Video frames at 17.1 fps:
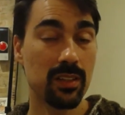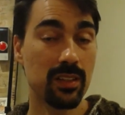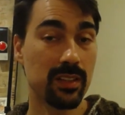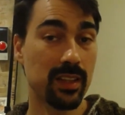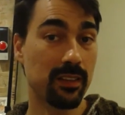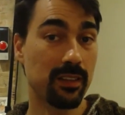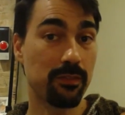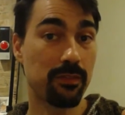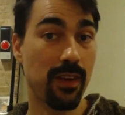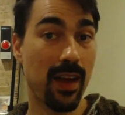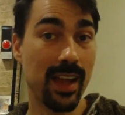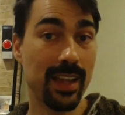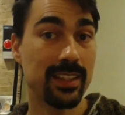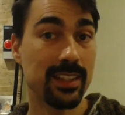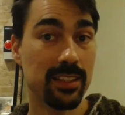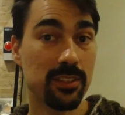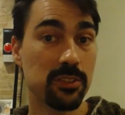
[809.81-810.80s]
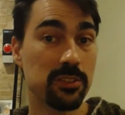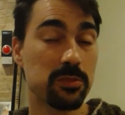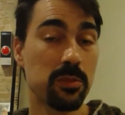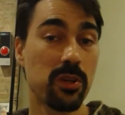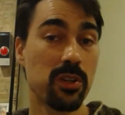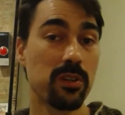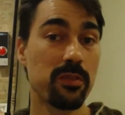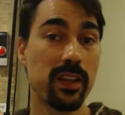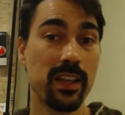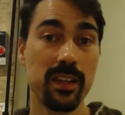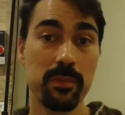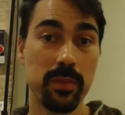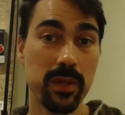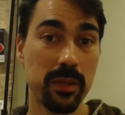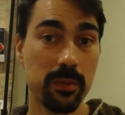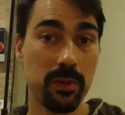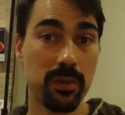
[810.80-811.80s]
like finding those motivated
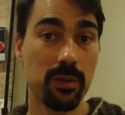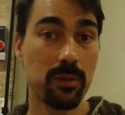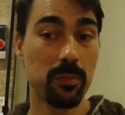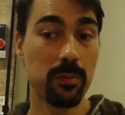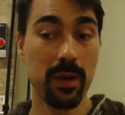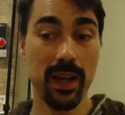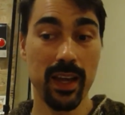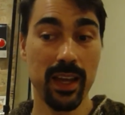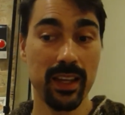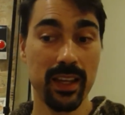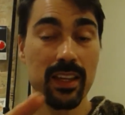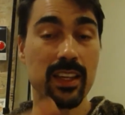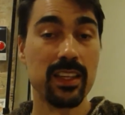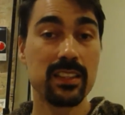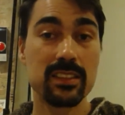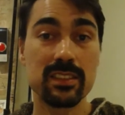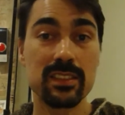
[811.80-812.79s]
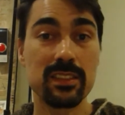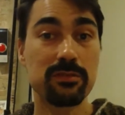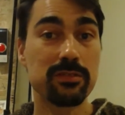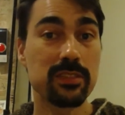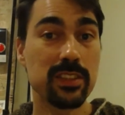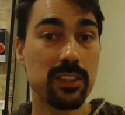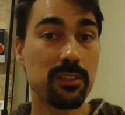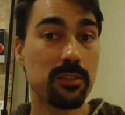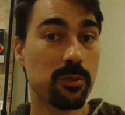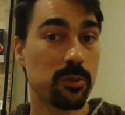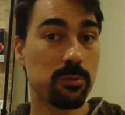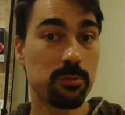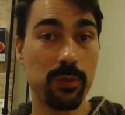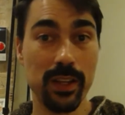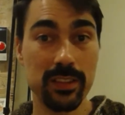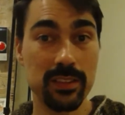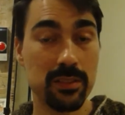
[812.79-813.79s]
people by sifting through
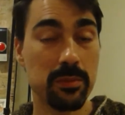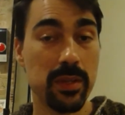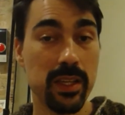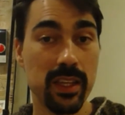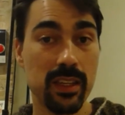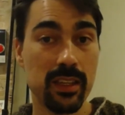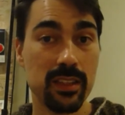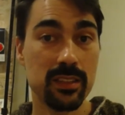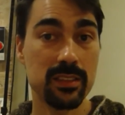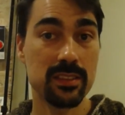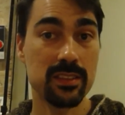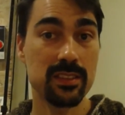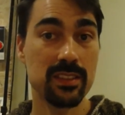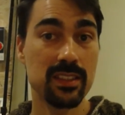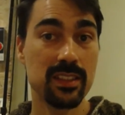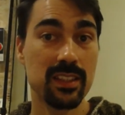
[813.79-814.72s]
resumes